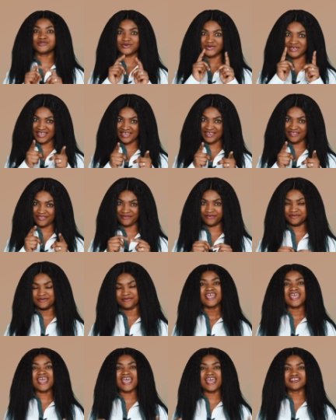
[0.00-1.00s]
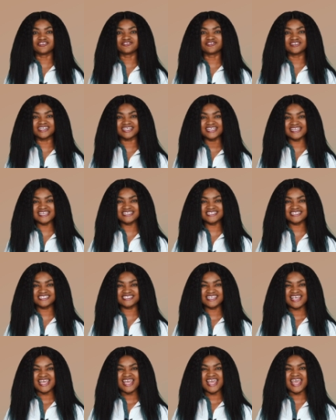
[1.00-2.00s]
together and
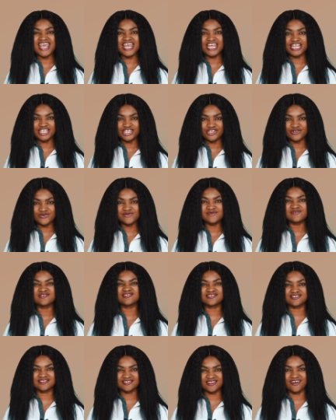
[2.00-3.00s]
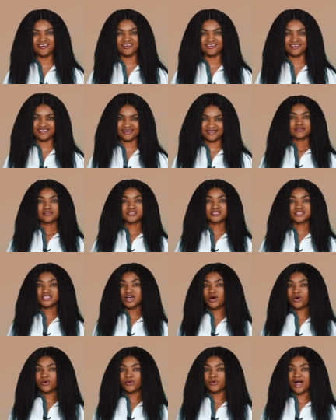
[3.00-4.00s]
release a new song.
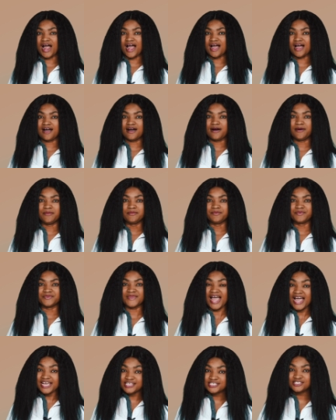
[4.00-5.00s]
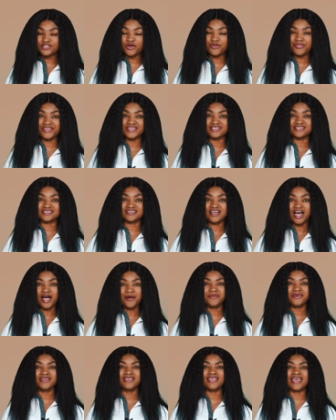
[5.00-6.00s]
So I saw this
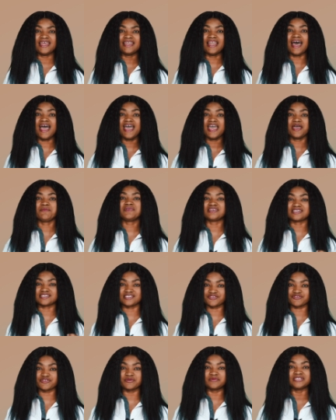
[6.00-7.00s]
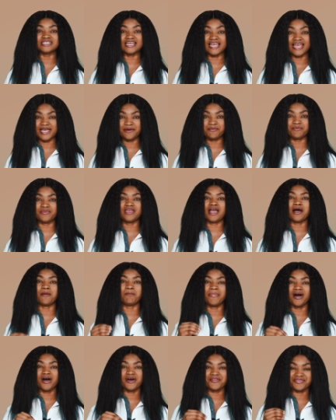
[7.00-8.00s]
coming and I am extremely happy
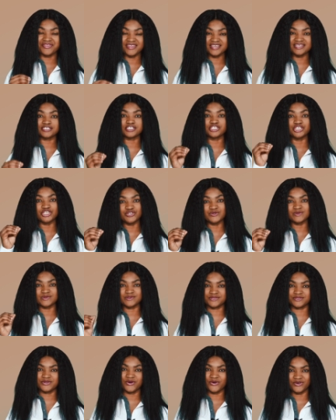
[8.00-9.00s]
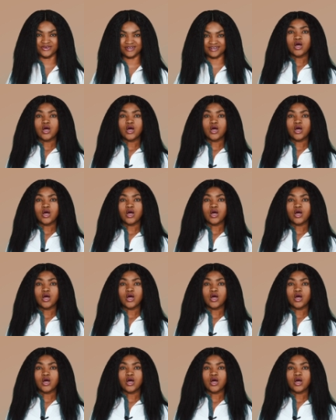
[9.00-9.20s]
about this new song.